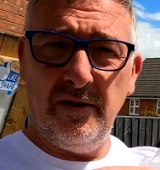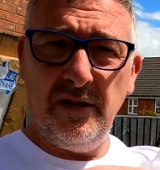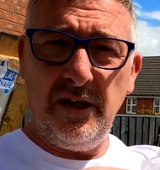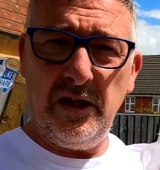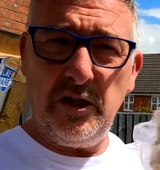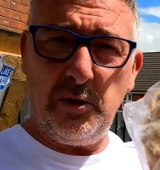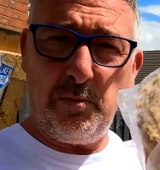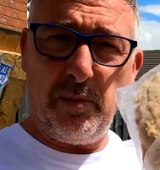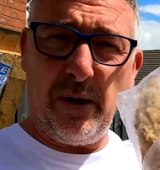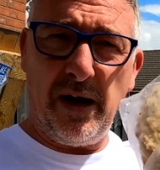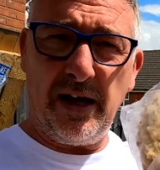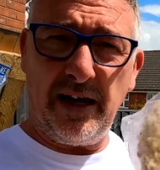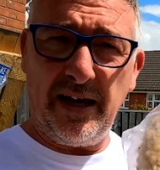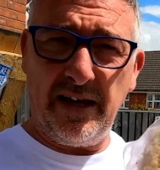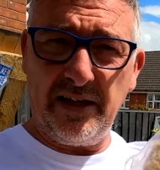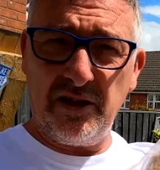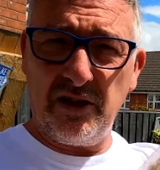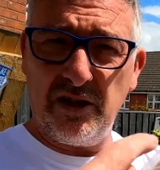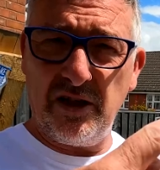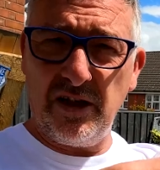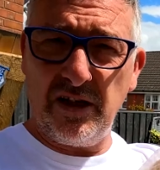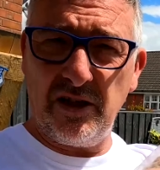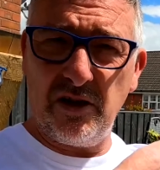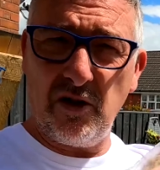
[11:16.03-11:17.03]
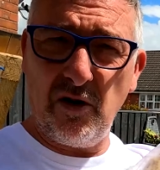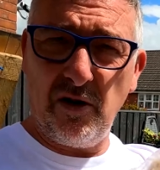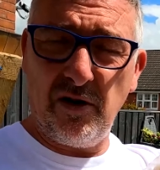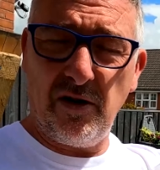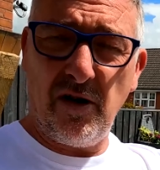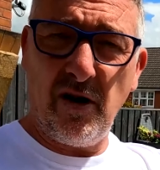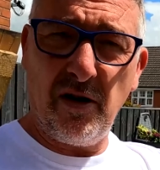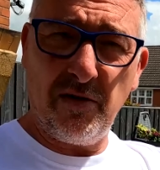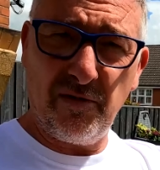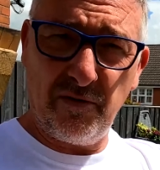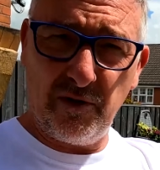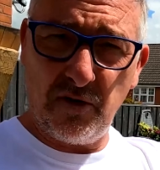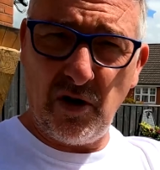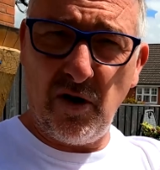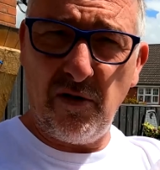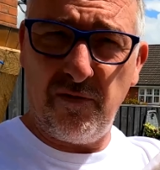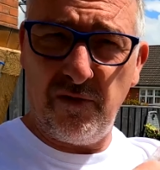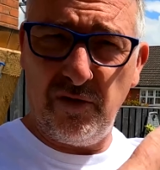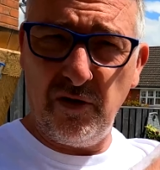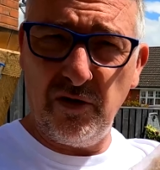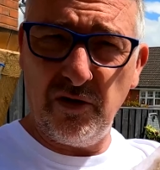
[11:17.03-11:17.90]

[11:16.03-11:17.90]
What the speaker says: Each pack has half a